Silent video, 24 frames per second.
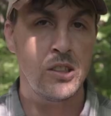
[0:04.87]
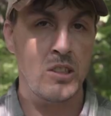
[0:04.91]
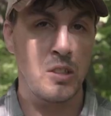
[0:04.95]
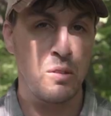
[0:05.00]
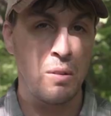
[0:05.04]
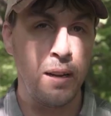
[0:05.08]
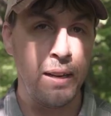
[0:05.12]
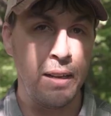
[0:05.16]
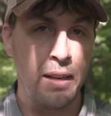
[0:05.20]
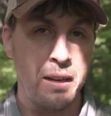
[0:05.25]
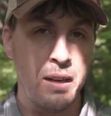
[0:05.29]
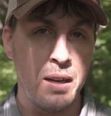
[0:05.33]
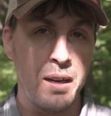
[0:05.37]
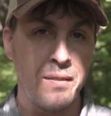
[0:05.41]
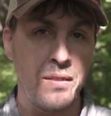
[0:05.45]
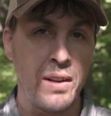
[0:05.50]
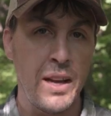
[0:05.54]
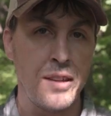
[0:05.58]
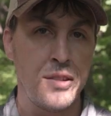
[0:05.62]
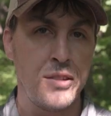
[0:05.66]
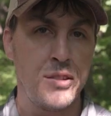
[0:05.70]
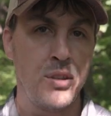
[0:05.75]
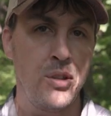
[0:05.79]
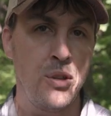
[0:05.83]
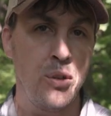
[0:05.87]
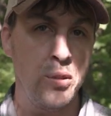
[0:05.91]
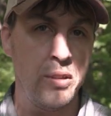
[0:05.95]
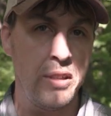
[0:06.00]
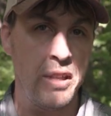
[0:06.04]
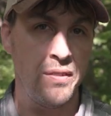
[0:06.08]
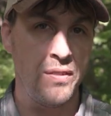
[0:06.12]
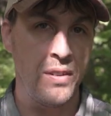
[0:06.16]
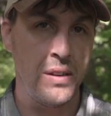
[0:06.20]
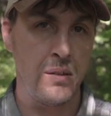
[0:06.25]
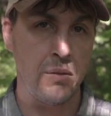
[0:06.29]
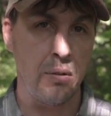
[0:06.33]
So right here, I've got two
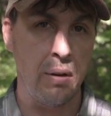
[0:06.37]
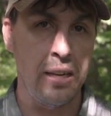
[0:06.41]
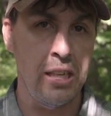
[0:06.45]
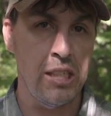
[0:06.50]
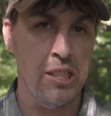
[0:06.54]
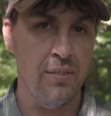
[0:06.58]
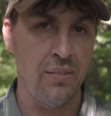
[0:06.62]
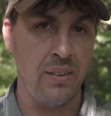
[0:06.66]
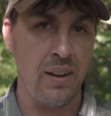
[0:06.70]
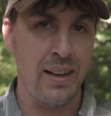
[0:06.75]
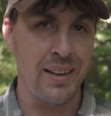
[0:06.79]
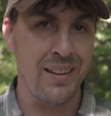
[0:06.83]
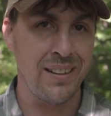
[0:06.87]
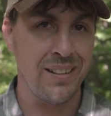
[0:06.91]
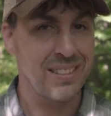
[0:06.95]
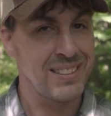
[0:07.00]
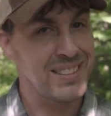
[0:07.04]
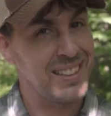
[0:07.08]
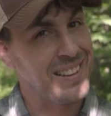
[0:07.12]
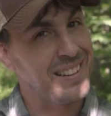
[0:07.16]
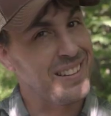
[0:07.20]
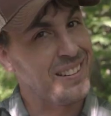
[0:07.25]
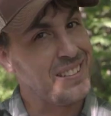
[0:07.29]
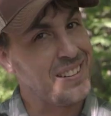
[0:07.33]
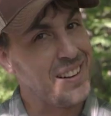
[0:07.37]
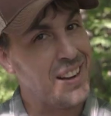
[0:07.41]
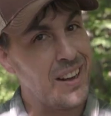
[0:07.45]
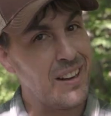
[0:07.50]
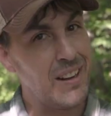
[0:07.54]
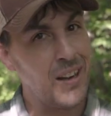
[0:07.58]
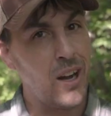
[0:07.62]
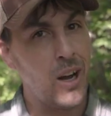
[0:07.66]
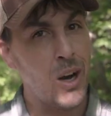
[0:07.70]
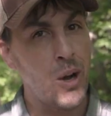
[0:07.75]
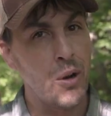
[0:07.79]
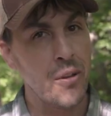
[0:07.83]
different rangefinders, and they're
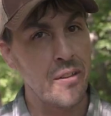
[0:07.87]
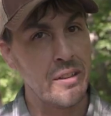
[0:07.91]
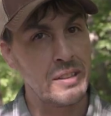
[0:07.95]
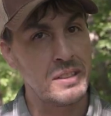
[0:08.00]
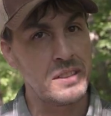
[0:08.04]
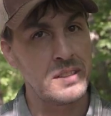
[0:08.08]
not all the